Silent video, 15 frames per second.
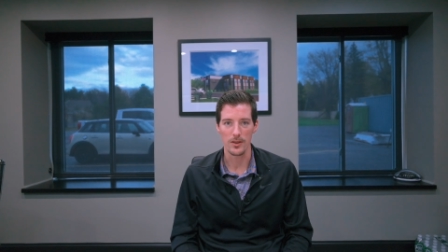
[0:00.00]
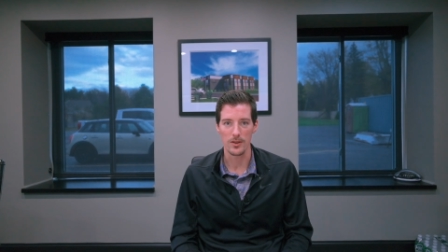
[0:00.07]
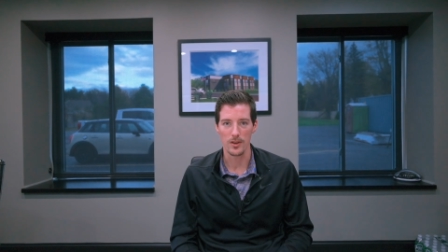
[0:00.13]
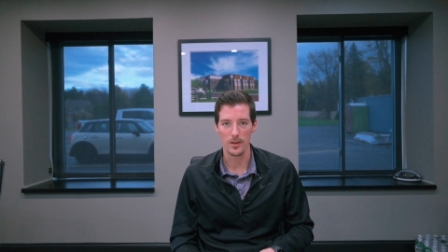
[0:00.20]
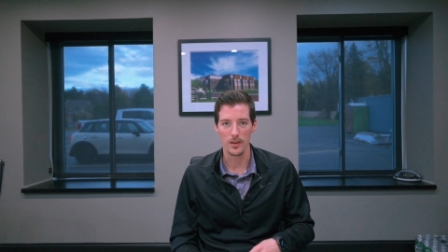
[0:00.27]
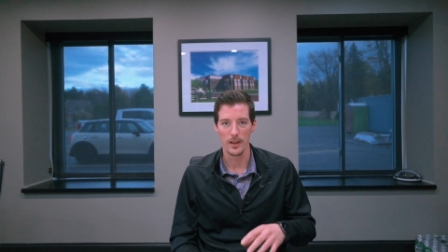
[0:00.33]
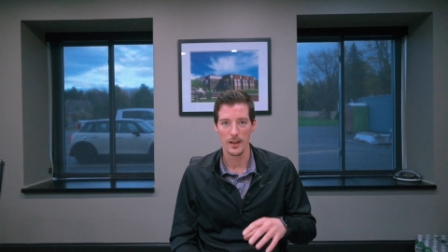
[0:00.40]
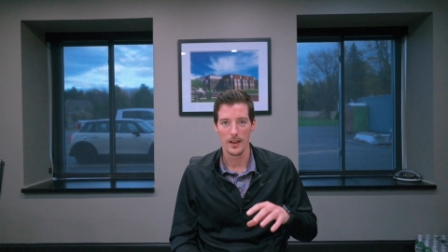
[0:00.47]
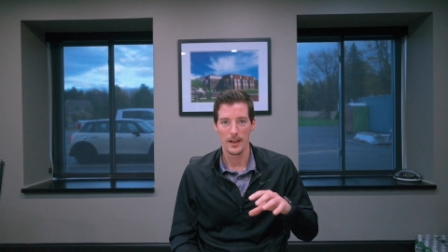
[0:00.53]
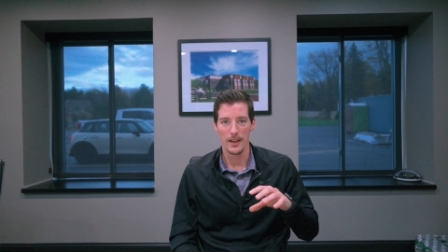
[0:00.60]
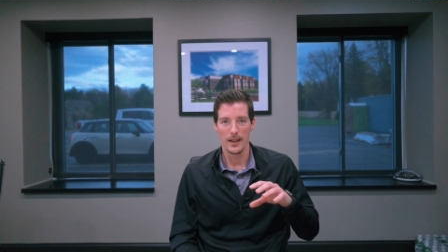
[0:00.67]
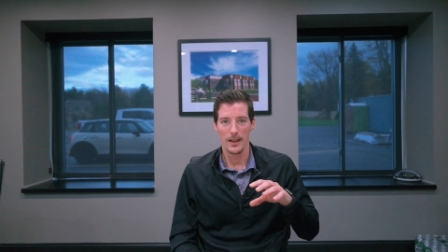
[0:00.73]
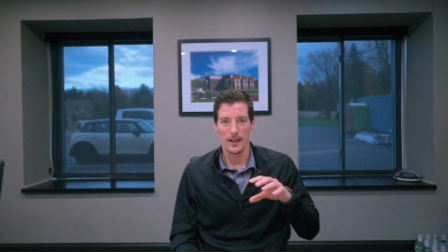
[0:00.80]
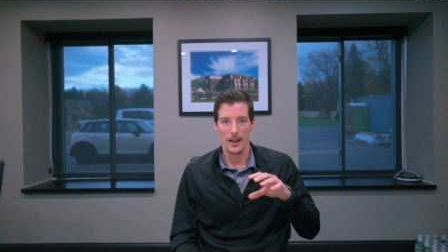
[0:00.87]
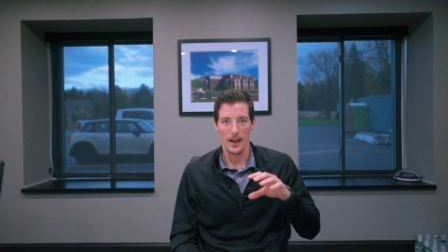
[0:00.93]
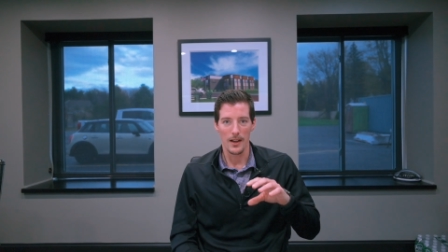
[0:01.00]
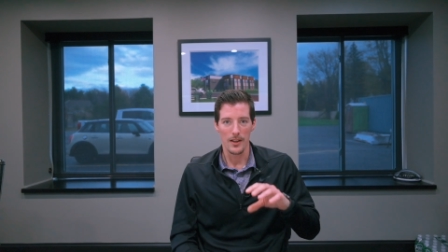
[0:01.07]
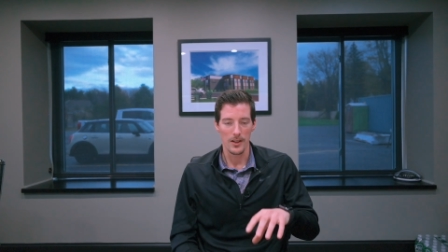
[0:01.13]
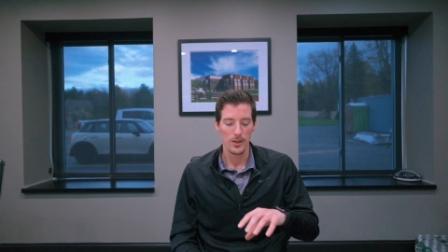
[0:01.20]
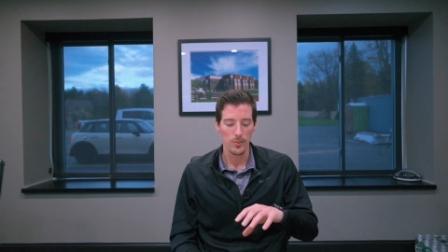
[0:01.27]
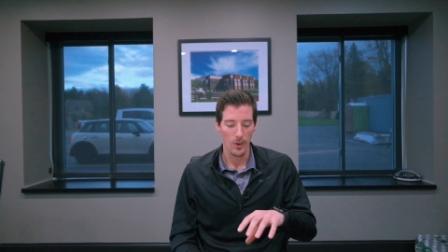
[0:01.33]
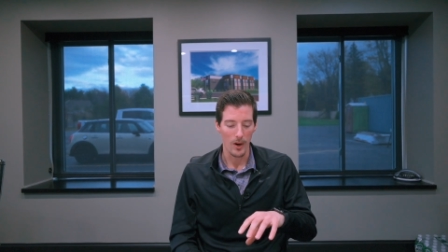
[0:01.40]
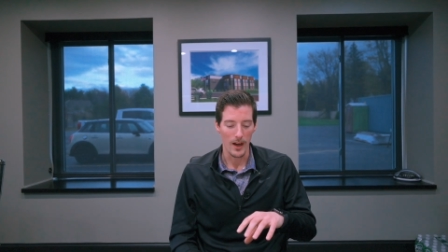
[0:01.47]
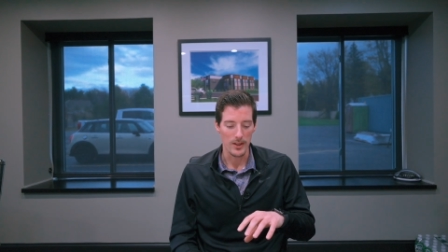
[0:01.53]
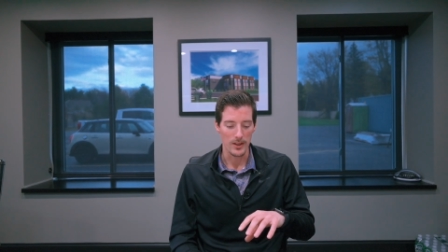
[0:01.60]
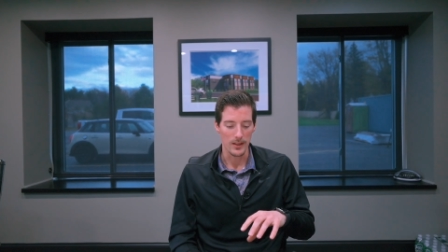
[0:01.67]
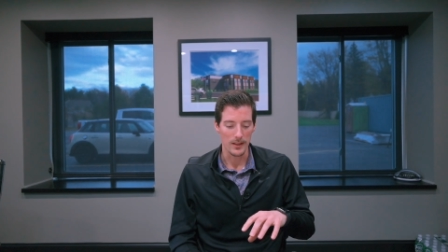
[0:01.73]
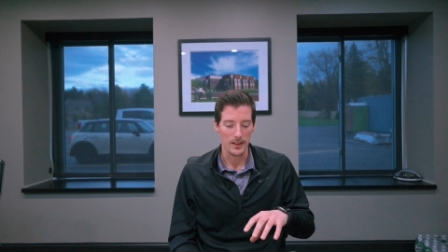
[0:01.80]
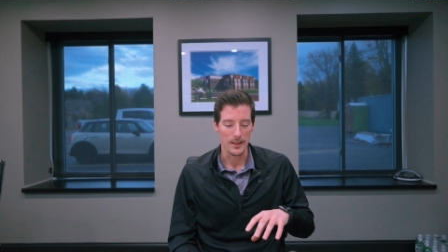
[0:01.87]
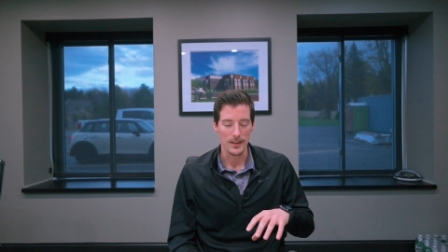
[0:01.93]
So this
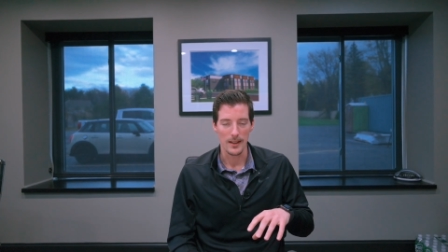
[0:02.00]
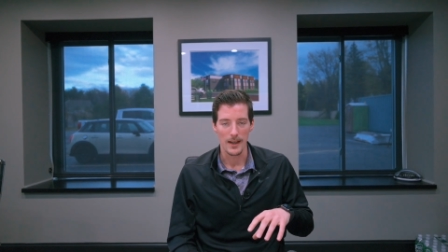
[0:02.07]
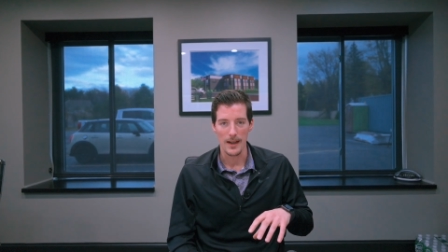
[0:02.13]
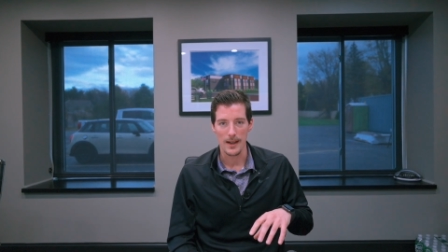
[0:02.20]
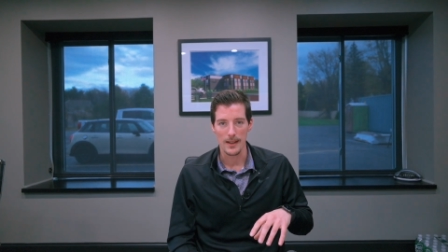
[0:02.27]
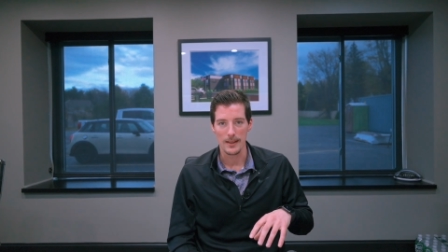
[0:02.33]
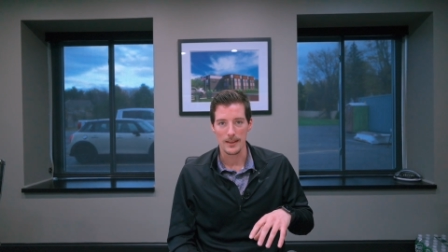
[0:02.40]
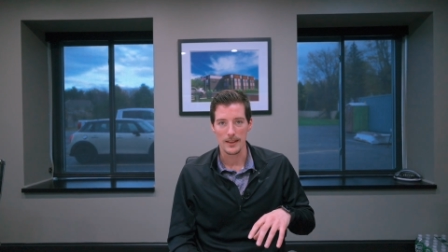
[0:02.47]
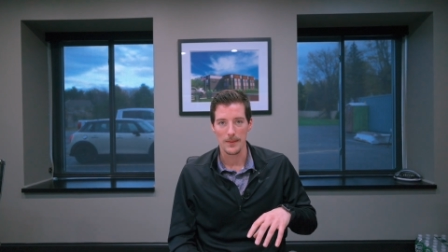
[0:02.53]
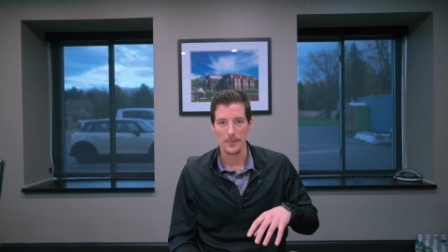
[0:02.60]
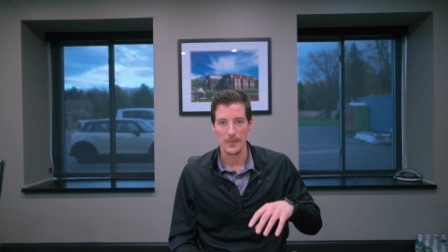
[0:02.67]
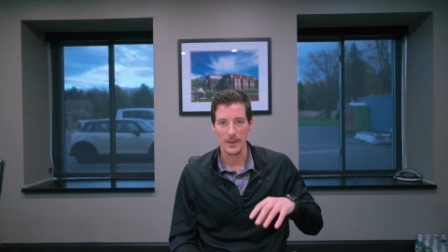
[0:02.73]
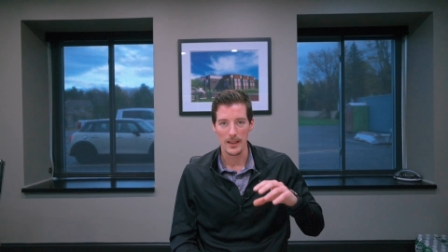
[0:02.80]
project, it's got